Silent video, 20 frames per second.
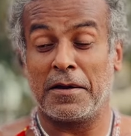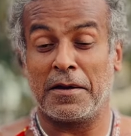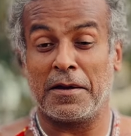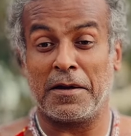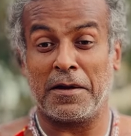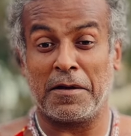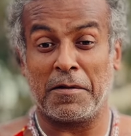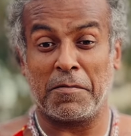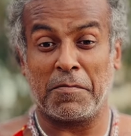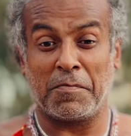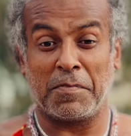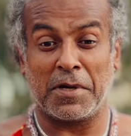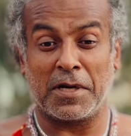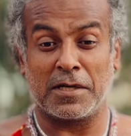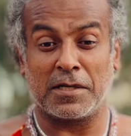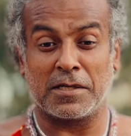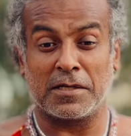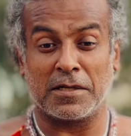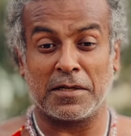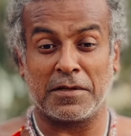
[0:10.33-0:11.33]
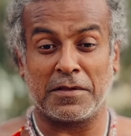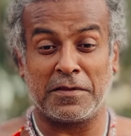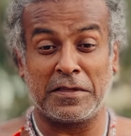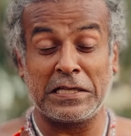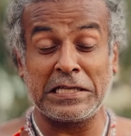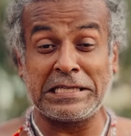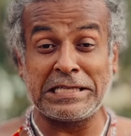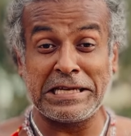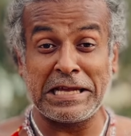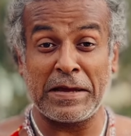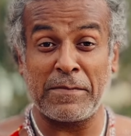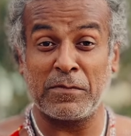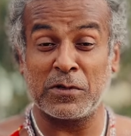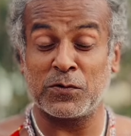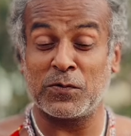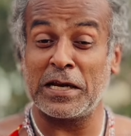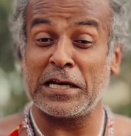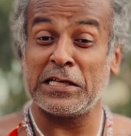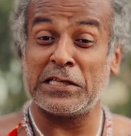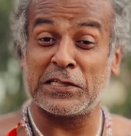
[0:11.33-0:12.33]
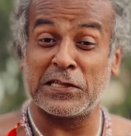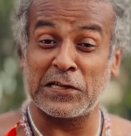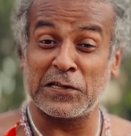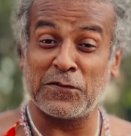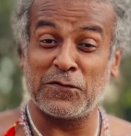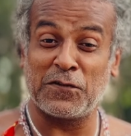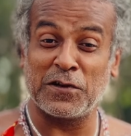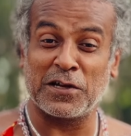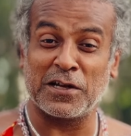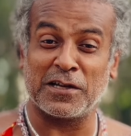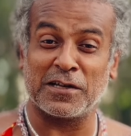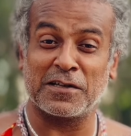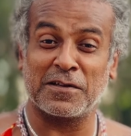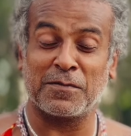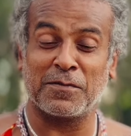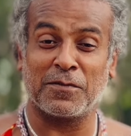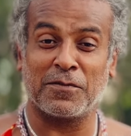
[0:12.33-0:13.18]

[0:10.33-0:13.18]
But this name is very significant.